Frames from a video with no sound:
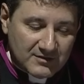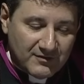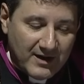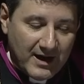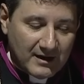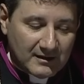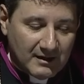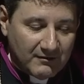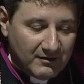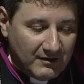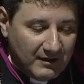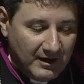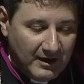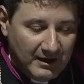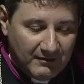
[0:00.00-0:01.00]
fact
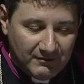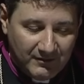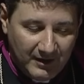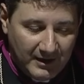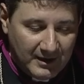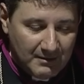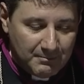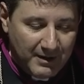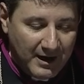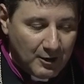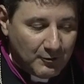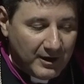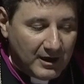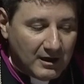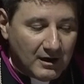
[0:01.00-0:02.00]
have any
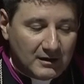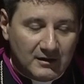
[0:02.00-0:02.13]
bearing on